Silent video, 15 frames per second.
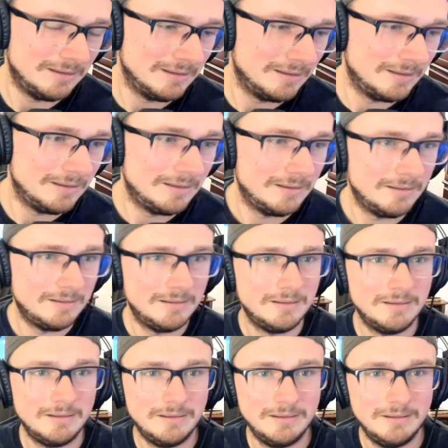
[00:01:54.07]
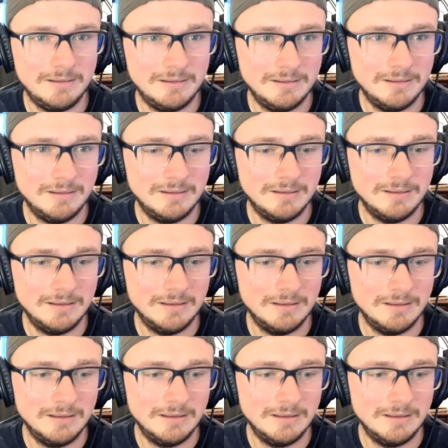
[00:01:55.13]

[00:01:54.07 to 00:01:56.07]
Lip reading: Nobody speaks.